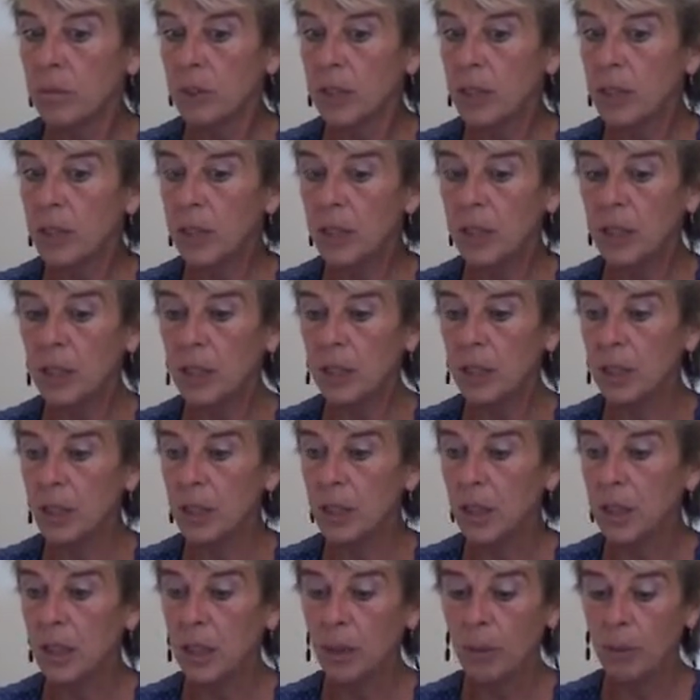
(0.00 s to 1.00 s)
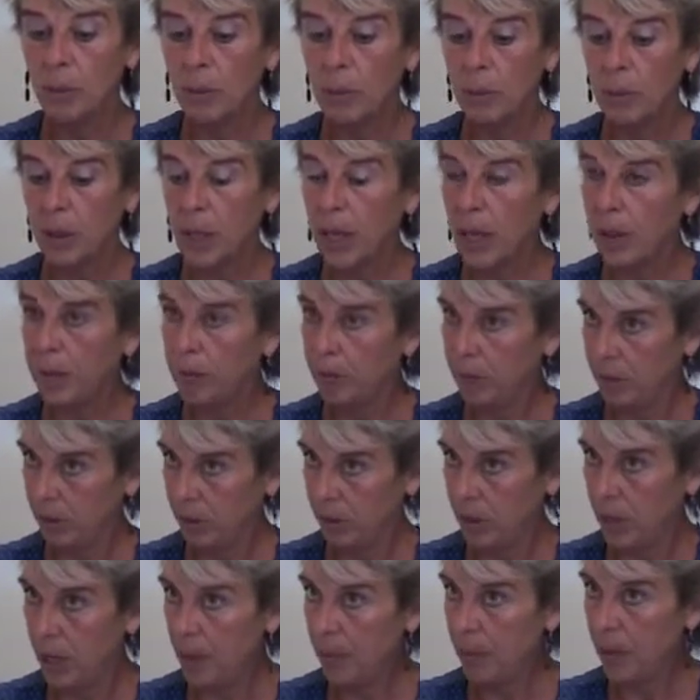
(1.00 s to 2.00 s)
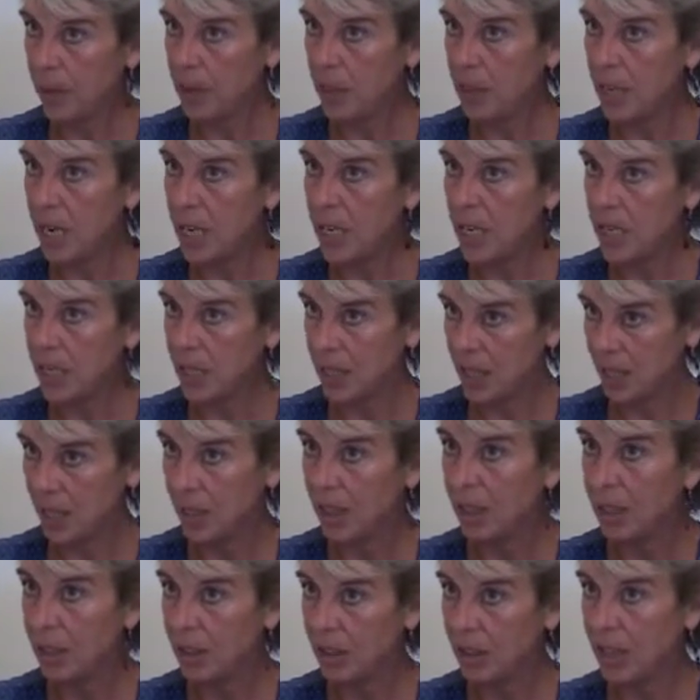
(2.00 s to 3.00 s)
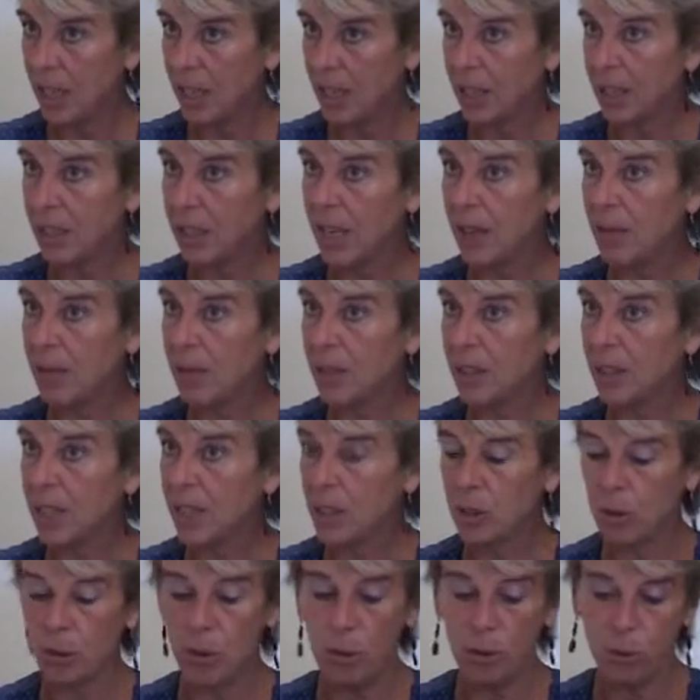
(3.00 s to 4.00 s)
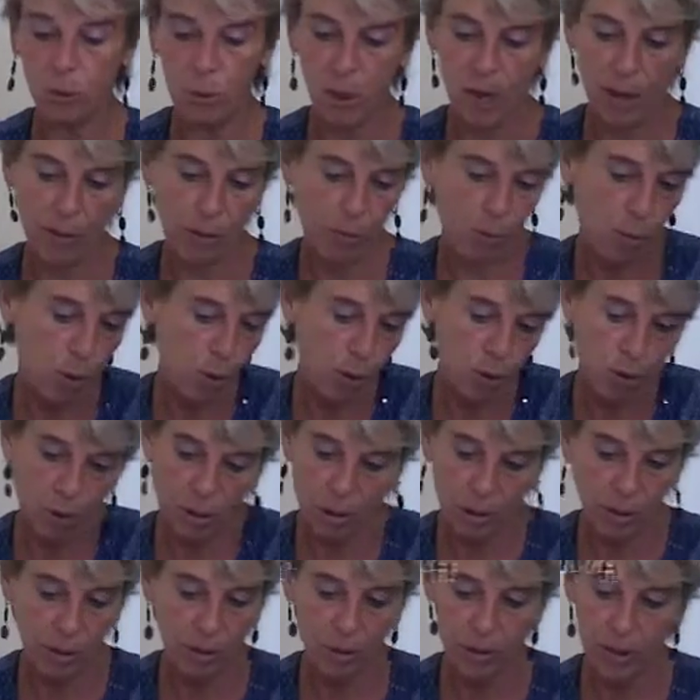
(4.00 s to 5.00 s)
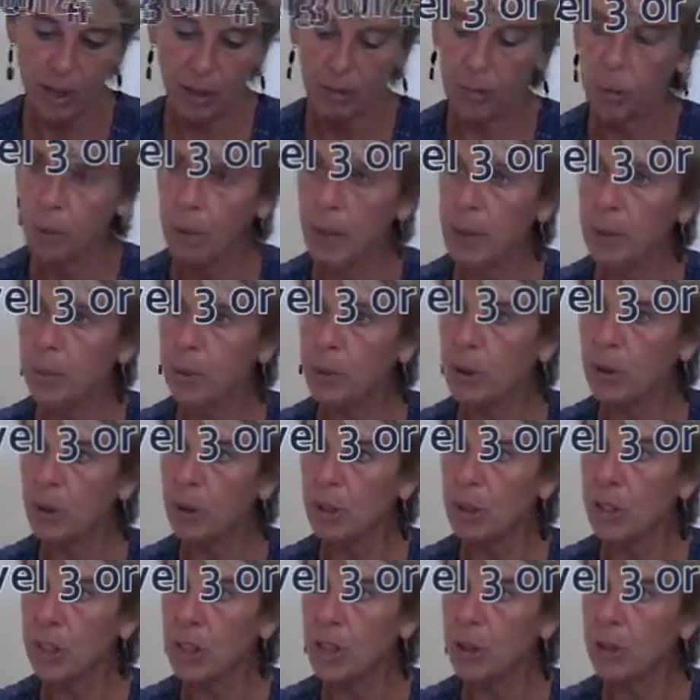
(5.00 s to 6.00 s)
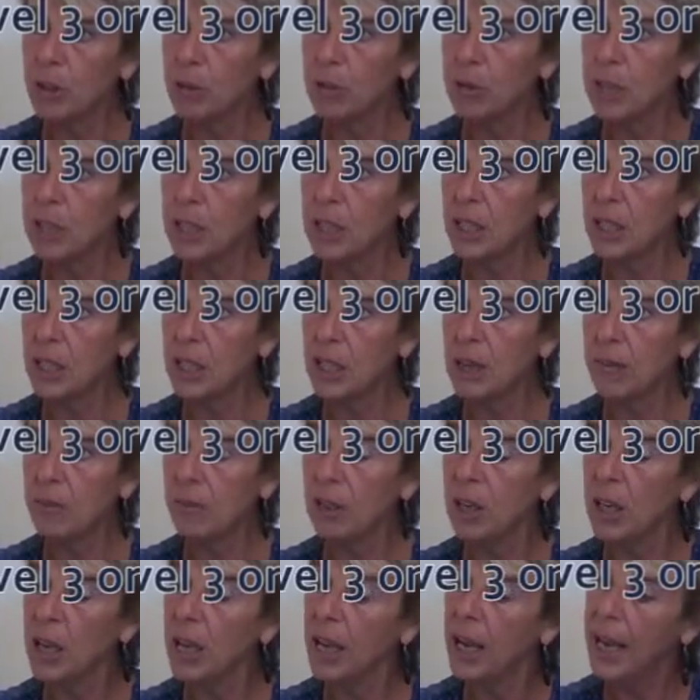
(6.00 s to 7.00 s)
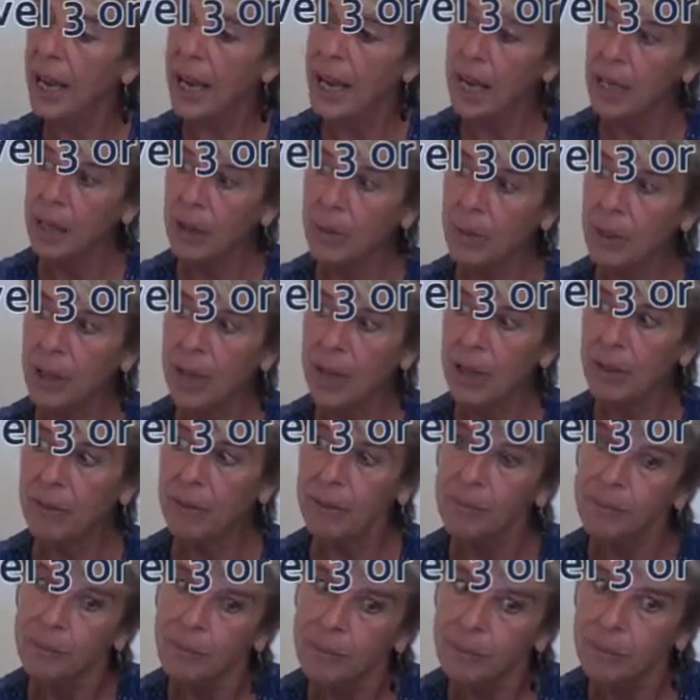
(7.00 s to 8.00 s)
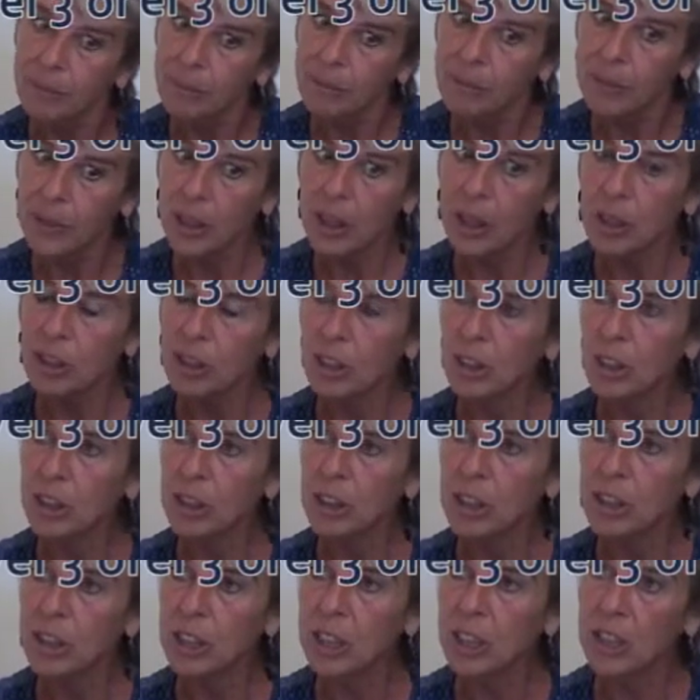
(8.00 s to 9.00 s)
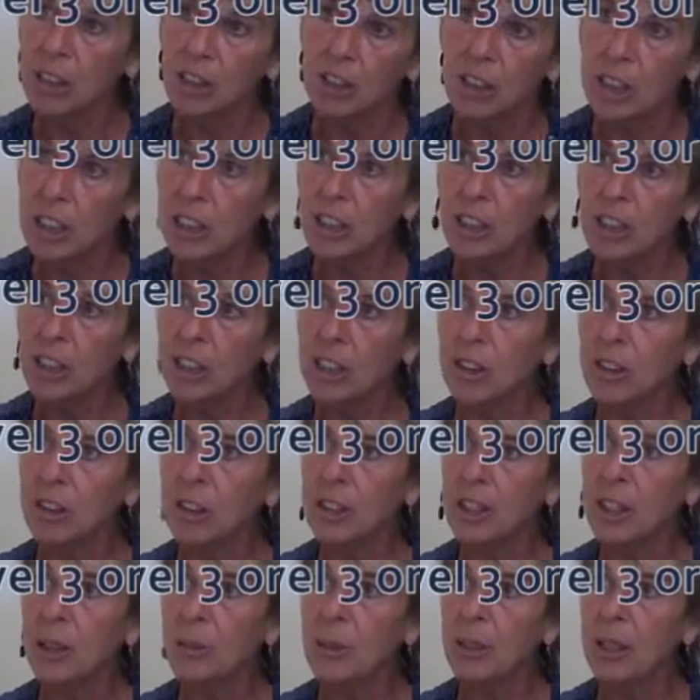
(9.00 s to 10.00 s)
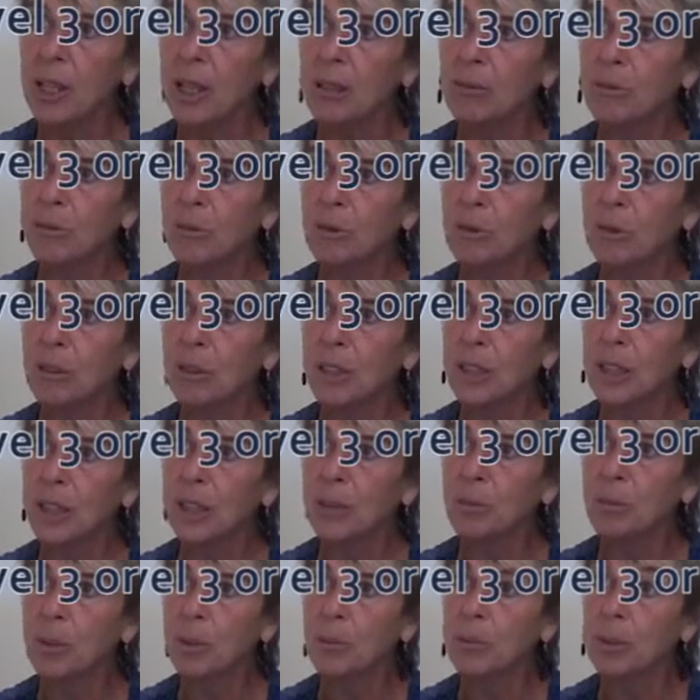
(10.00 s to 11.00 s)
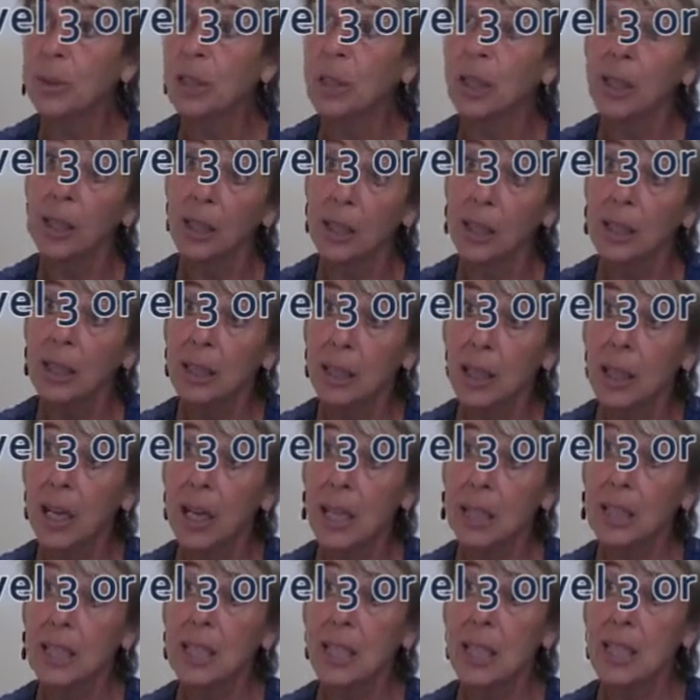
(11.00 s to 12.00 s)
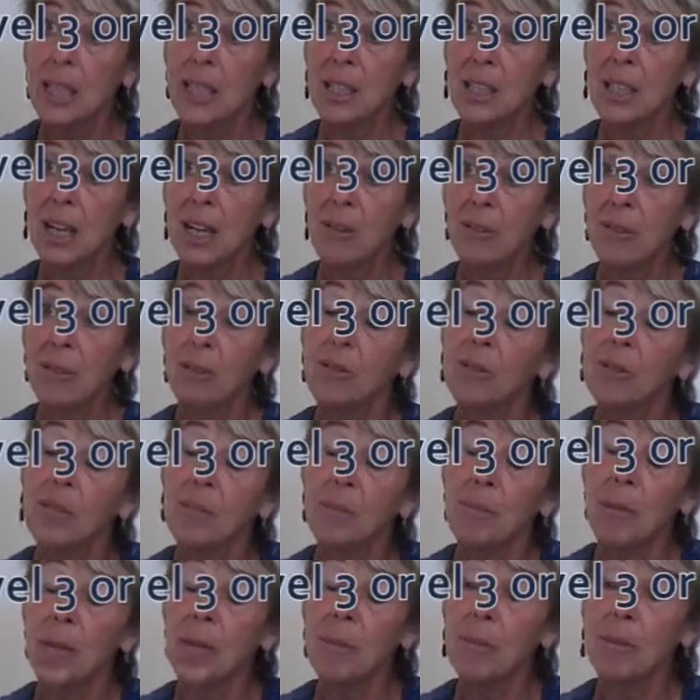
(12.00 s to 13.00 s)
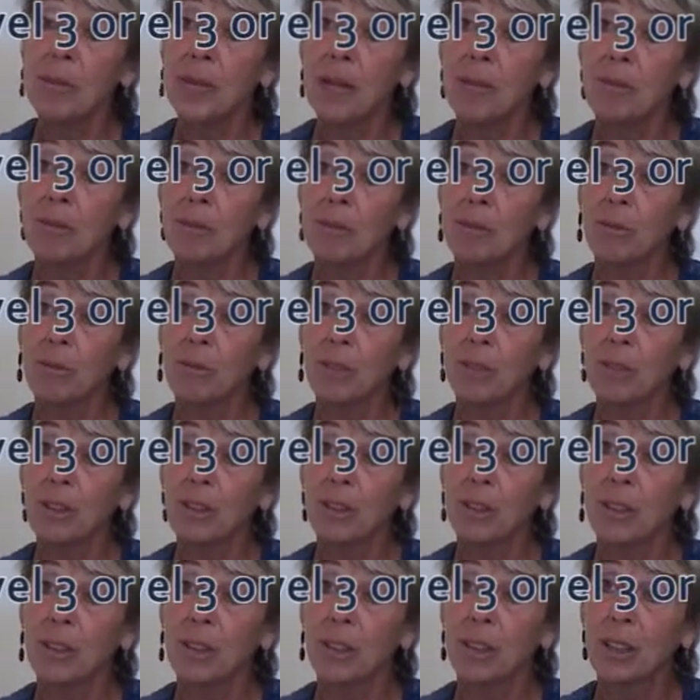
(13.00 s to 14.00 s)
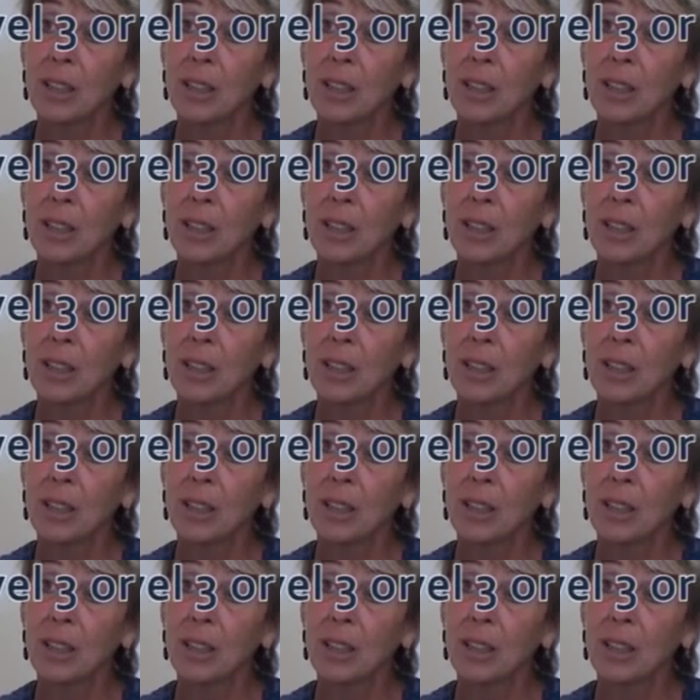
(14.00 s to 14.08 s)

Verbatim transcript: This is, we have sleeplessness, second level, that's good. We have warts, level one, pathology on the physical level, and we have uncertainty or insecurity when I have to talking in public. At least level three, maybe level four.